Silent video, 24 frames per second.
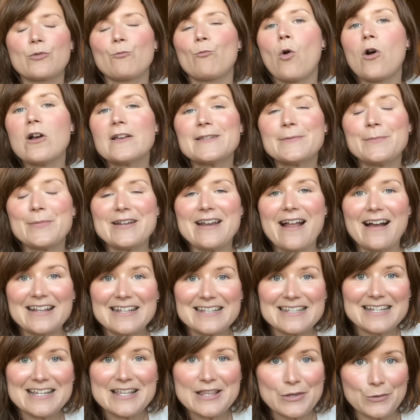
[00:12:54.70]

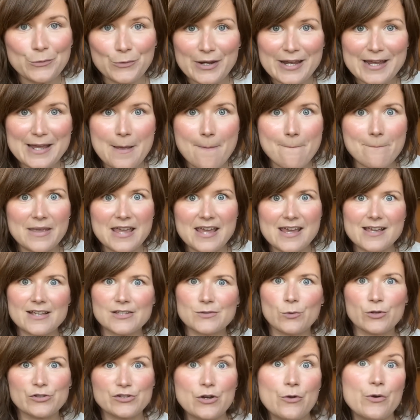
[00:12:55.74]
WASP-93b.
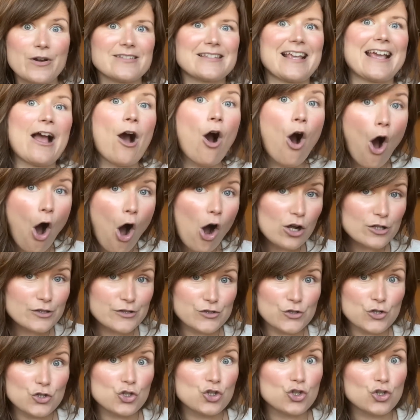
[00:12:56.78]
It's what's known as a
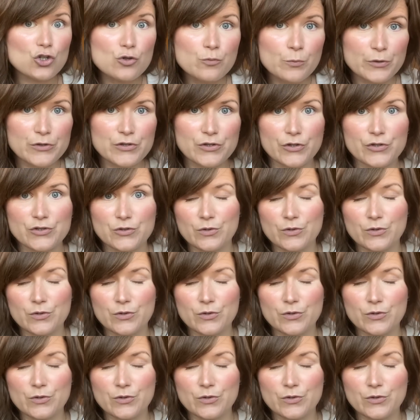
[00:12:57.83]
hot Jupiter.